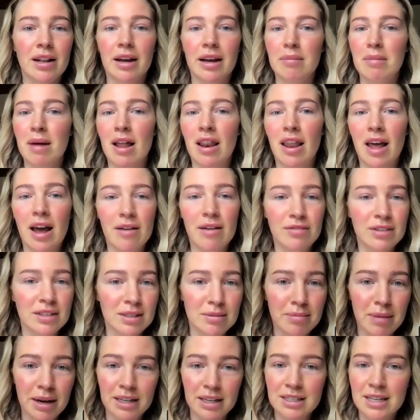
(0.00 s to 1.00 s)
like my life
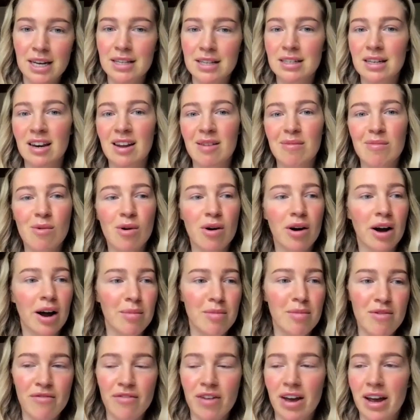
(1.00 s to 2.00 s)
doesn't make sense anymore,
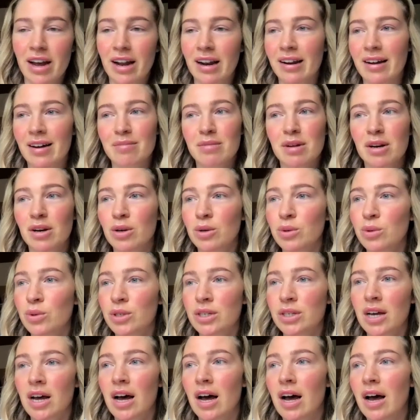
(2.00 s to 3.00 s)
I'm a failure, I'm a
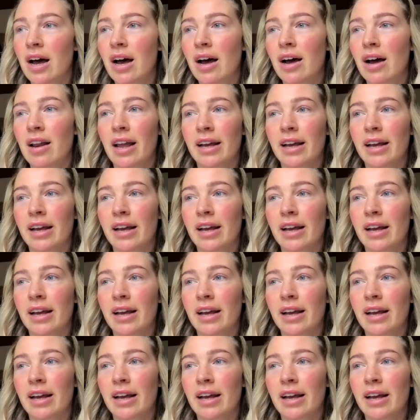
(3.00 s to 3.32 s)
loser,